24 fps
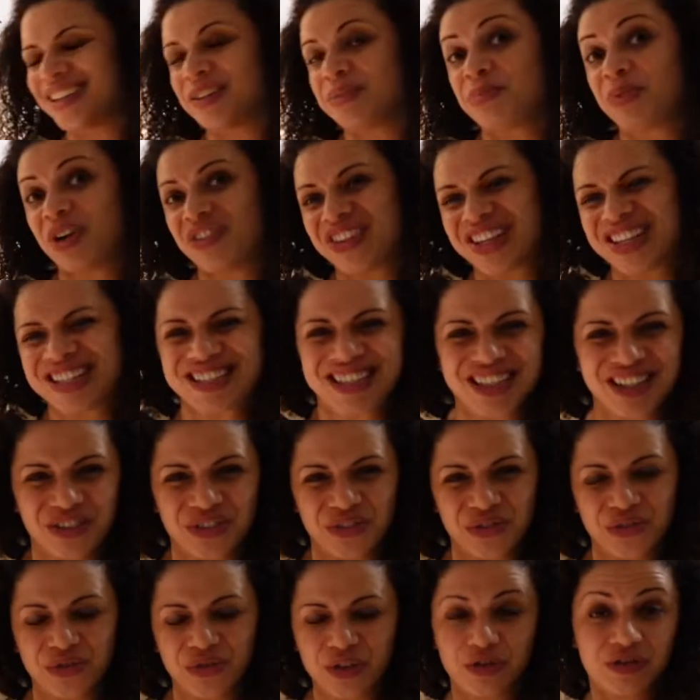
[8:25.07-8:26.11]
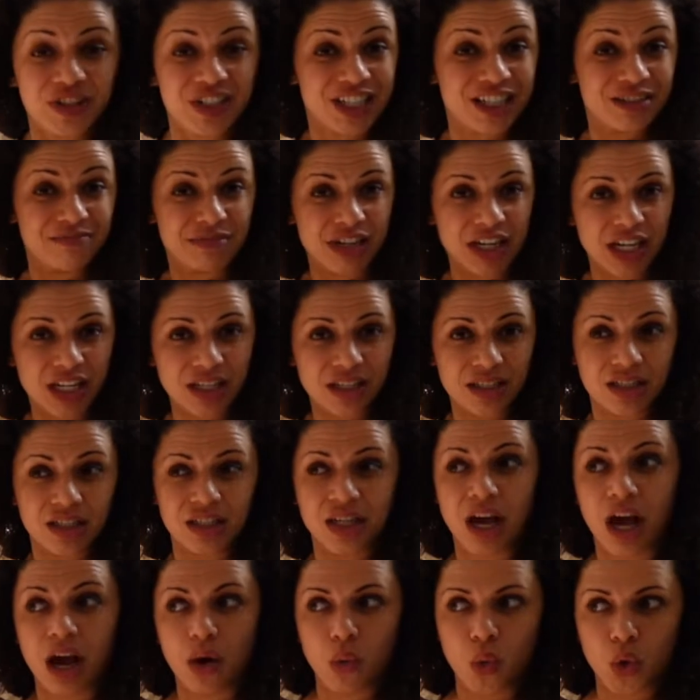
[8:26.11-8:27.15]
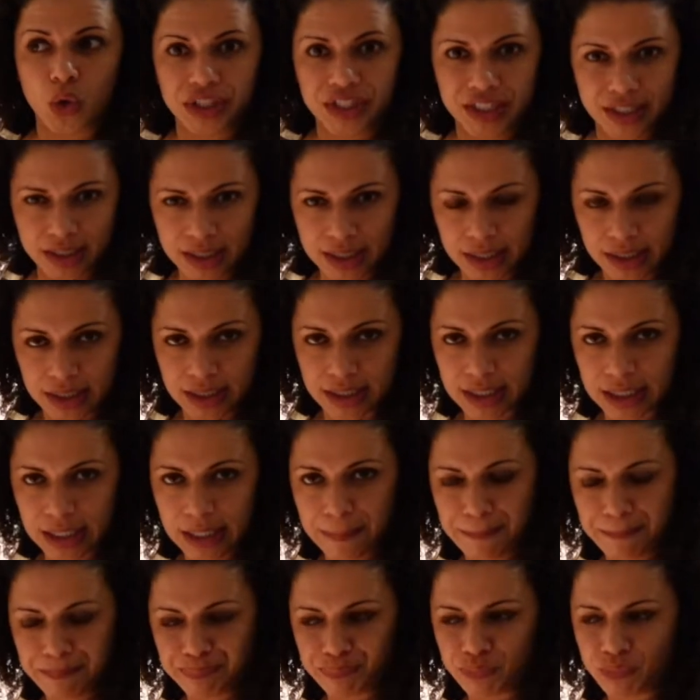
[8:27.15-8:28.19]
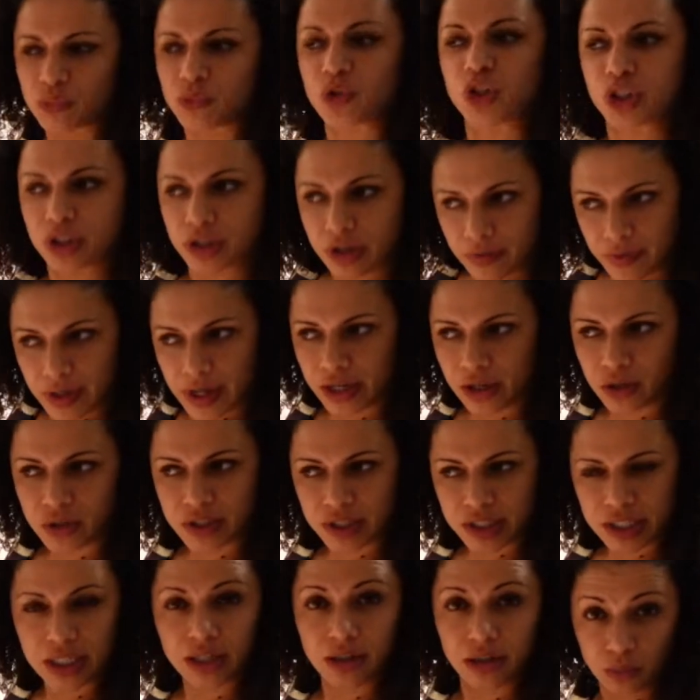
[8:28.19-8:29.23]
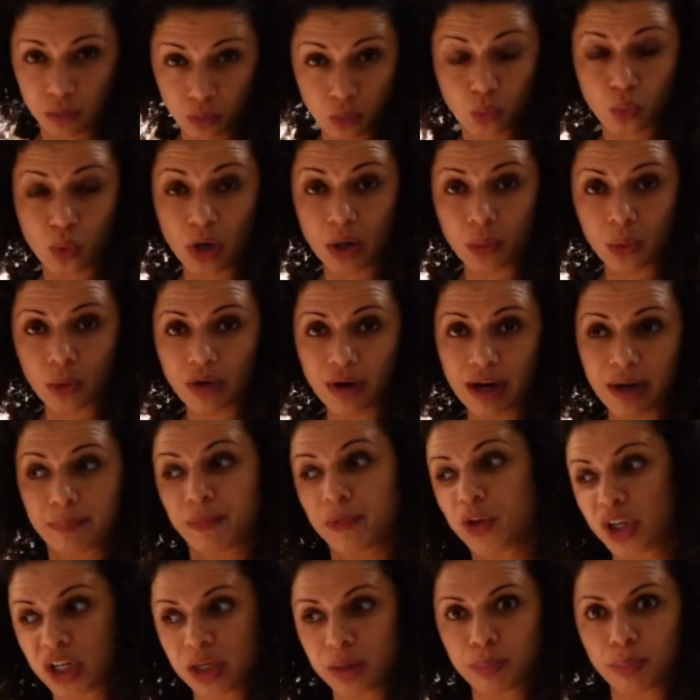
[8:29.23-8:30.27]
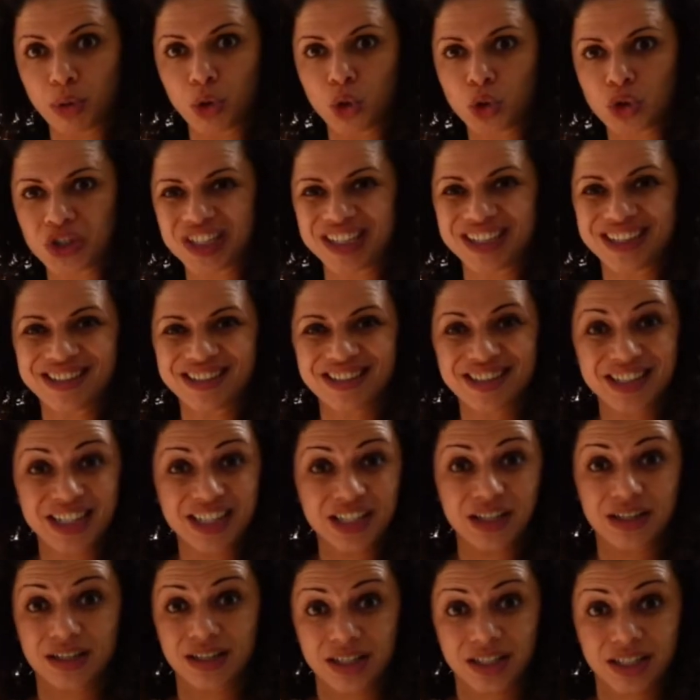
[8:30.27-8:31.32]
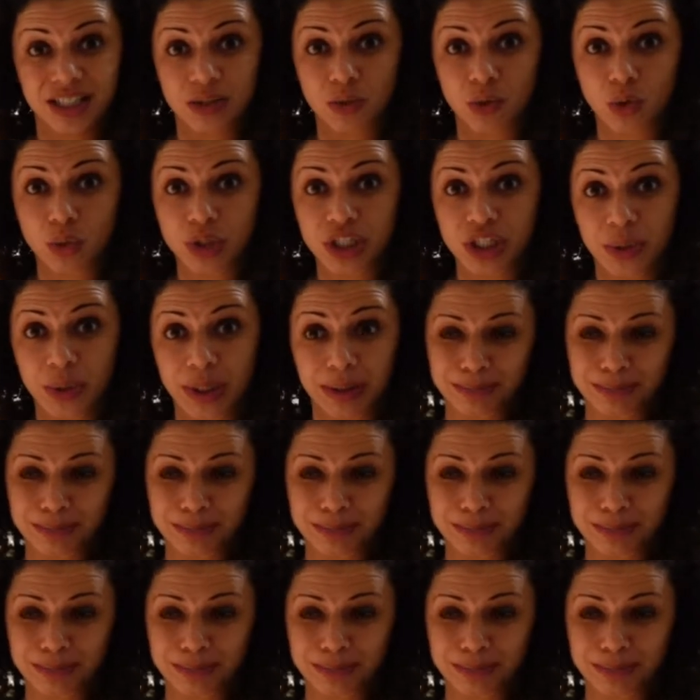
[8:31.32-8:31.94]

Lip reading: Pop these in 15 minutes at 160 and then I'll see where we're at. Keep pausing it and see what we're doing.